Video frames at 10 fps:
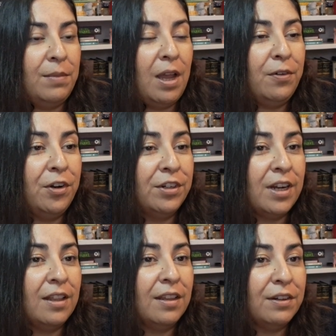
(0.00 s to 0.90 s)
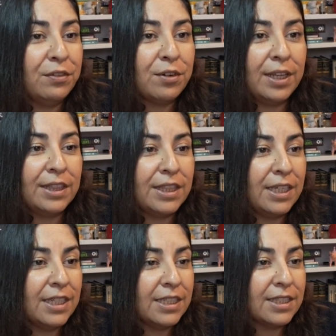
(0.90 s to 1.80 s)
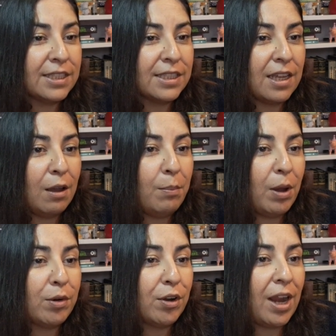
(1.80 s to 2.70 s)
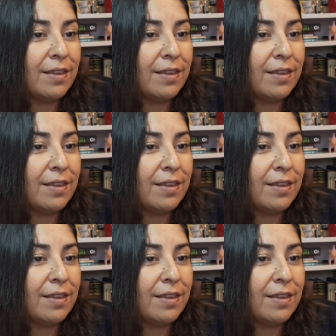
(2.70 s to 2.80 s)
I've heard a lot of great things about her.